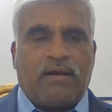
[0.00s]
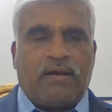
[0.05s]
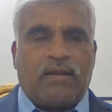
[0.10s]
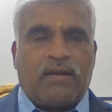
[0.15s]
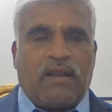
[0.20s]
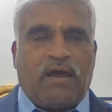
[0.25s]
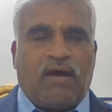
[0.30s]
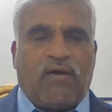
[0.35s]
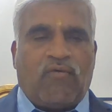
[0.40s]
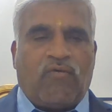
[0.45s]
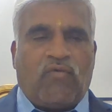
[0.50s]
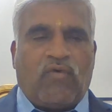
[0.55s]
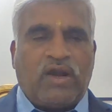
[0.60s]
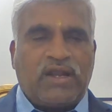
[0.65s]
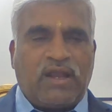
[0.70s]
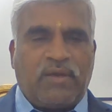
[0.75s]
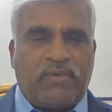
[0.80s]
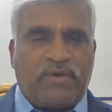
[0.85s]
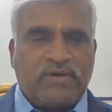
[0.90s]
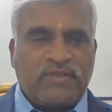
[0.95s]
Now, what
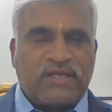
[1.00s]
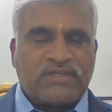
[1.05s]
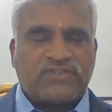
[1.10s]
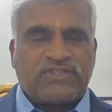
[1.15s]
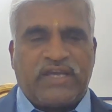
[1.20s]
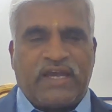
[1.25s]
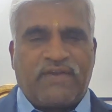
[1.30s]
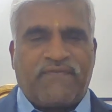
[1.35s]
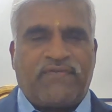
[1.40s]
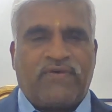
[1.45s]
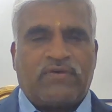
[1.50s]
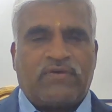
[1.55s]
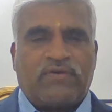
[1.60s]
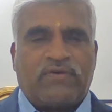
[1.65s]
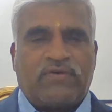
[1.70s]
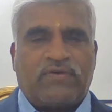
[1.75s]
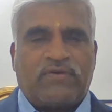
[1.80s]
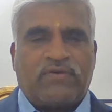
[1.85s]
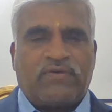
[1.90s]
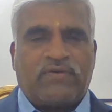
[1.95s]
about the shear
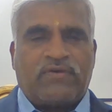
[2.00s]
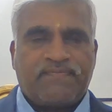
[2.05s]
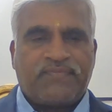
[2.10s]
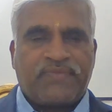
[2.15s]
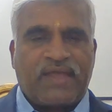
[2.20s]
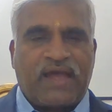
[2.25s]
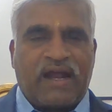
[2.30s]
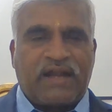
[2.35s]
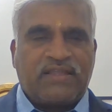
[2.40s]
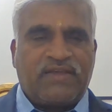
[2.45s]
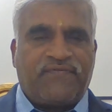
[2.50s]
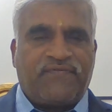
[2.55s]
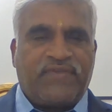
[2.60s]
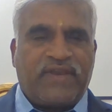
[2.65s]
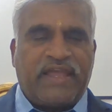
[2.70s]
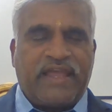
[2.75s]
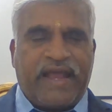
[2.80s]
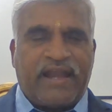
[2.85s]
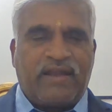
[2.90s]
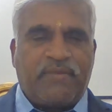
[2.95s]
force at the
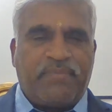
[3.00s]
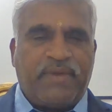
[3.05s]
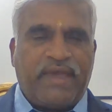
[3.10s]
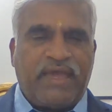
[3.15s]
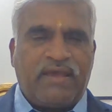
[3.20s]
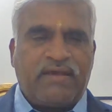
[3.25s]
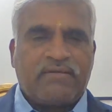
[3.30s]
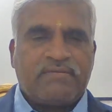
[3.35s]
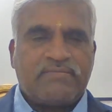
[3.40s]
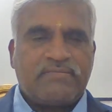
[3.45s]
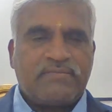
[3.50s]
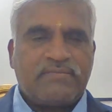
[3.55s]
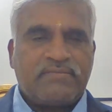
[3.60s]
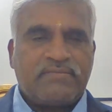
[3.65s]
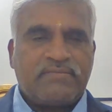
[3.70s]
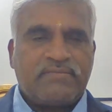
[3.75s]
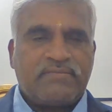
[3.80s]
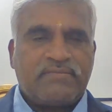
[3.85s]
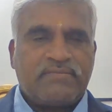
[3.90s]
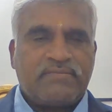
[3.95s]
free end B?
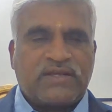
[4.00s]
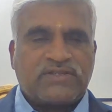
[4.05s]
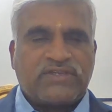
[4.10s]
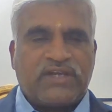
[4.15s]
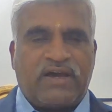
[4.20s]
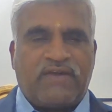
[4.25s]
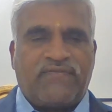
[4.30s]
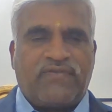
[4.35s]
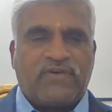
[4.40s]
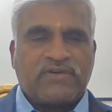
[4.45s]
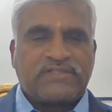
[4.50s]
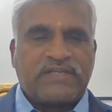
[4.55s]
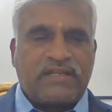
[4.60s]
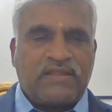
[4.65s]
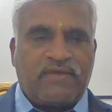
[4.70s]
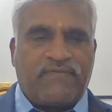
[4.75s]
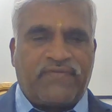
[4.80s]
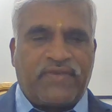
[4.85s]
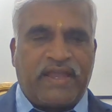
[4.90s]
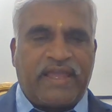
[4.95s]
The shear force at
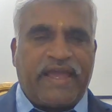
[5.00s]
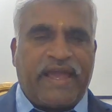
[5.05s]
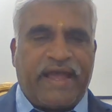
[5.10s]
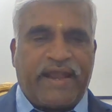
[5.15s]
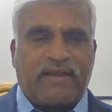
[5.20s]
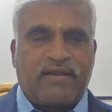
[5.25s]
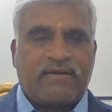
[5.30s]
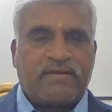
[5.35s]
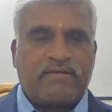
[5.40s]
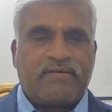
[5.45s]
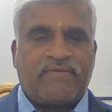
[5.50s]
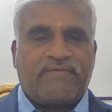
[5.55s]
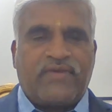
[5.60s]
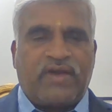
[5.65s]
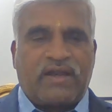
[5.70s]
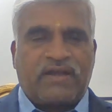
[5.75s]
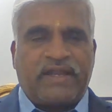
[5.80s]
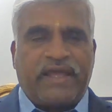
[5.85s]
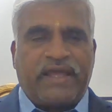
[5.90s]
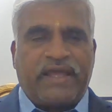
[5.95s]
the free end, if you
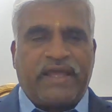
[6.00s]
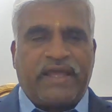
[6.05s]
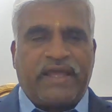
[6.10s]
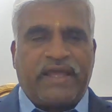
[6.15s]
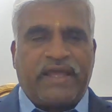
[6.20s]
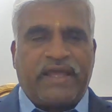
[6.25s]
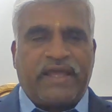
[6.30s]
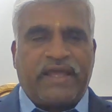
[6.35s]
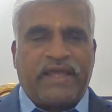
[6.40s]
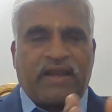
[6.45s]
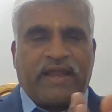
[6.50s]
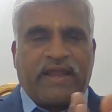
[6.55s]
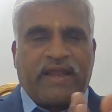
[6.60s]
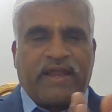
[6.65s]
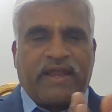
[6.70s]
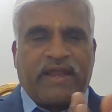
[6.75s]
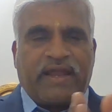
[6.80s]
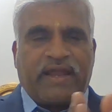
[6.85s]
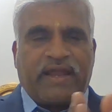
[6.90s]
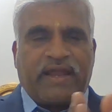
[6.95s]
are taking the right
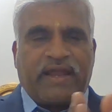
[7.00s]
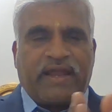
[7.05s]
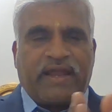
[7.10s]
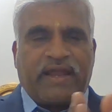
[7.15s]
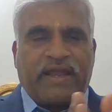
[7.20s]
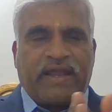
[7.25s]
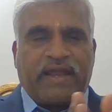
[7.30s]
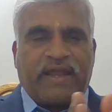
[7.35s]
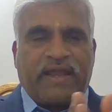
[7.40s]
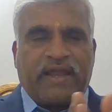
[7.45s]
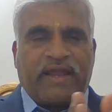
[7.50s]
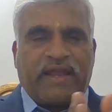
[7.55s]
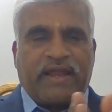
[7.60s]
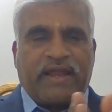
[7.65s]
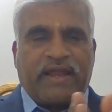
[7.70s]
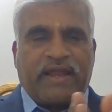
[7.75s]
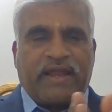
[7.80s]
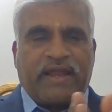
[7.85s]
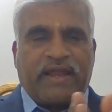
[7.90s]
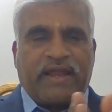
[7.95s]
hand side of
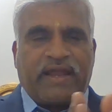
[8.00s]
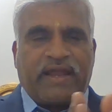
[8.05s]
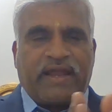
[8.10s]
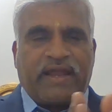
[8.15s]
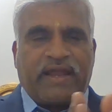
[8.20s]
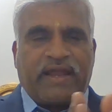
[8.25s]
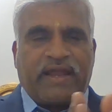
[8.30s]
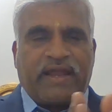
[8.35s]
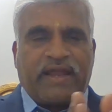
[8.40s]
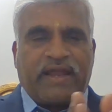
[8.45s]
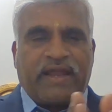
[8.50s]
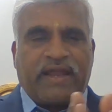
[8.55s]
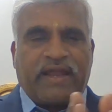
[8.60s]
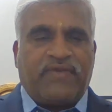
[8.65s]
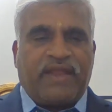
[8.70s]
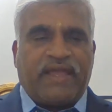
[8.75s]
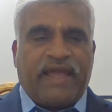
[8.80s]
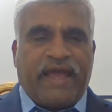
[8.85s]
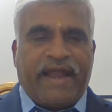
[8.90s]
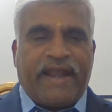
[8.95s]
the
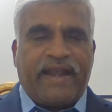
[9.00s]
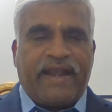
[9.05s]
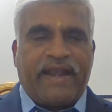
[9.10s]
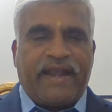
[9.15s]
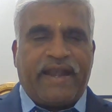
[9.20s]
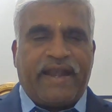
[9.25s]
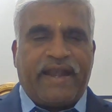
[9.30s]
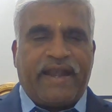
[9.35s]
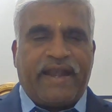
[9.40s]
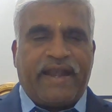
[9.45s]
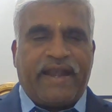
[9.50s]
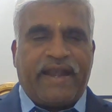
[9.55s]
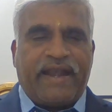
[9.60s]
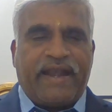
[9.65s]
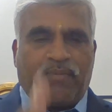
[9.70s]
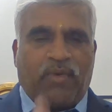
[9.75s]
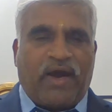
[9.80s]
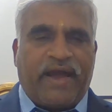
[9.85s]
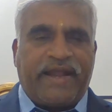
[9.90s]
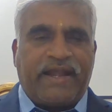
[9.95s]
free end,
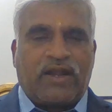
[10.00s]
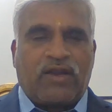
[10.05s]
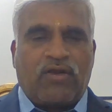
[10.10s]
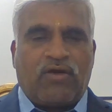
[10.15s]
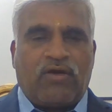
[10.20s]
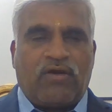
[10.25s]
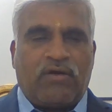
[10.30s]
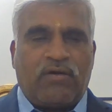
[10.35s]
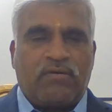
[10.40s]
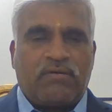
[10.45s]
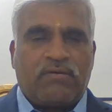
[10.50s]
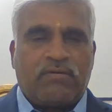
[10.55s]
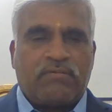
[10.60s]
point load,